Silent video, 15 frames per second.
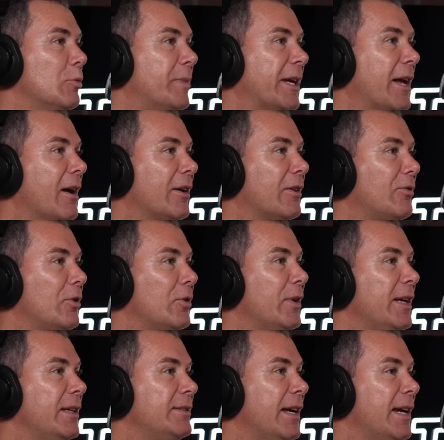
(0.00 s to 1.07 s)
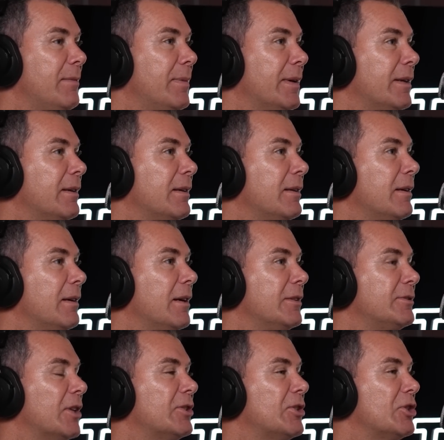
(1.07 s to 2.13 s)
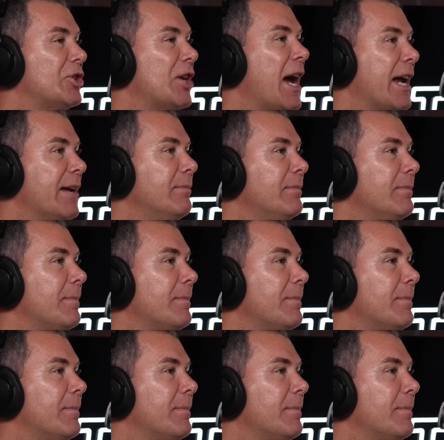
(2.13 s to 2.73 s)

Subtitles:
be going through his head. But it's a shame.